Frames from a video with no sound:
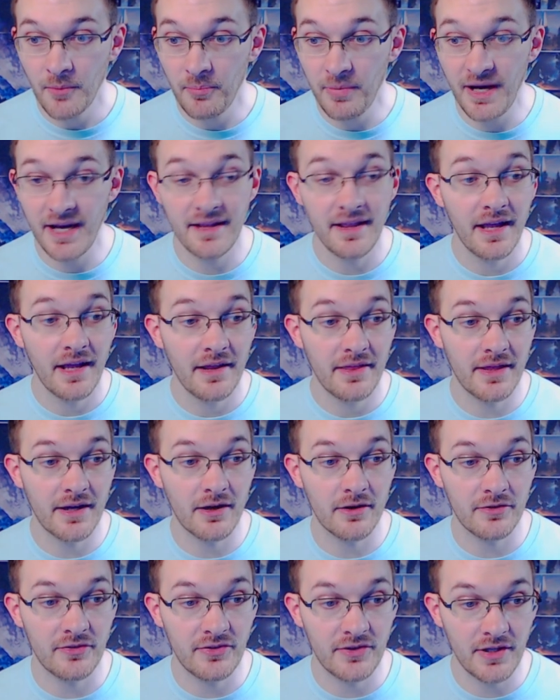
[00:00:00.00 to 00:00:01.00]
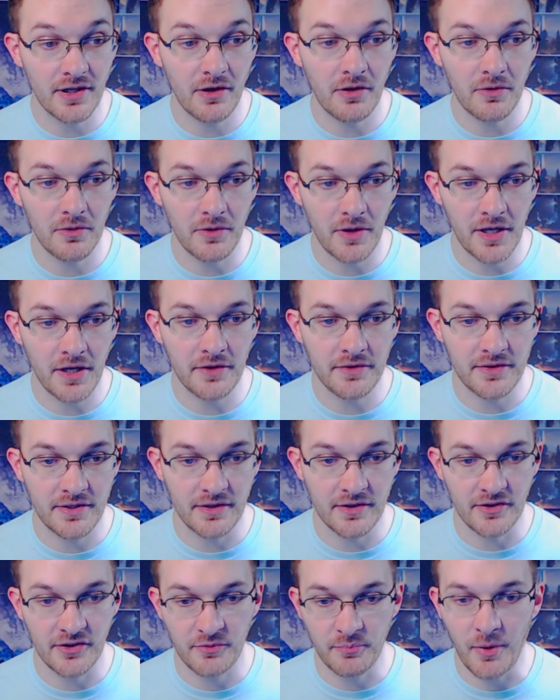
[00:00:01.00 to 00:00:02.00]
but they're still loyal to
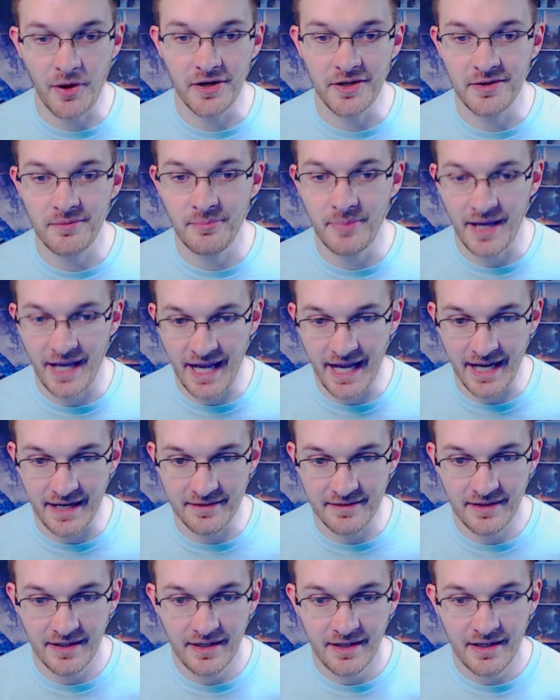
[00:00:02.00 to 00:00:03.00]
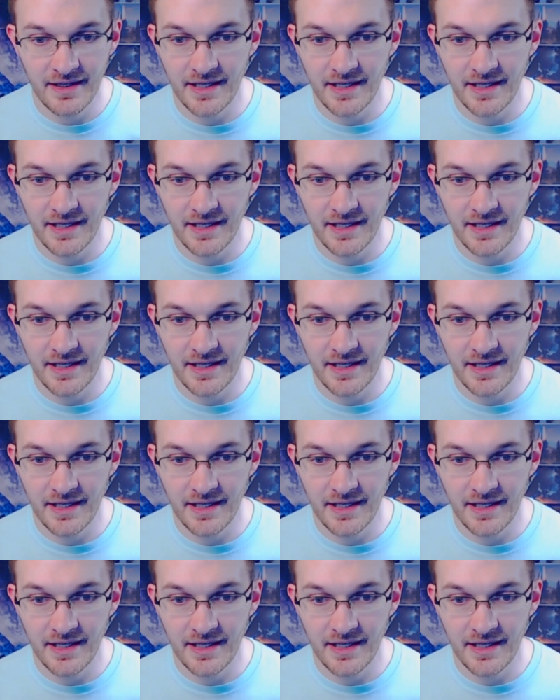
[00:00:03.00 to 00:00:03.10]
the Spartan Pact.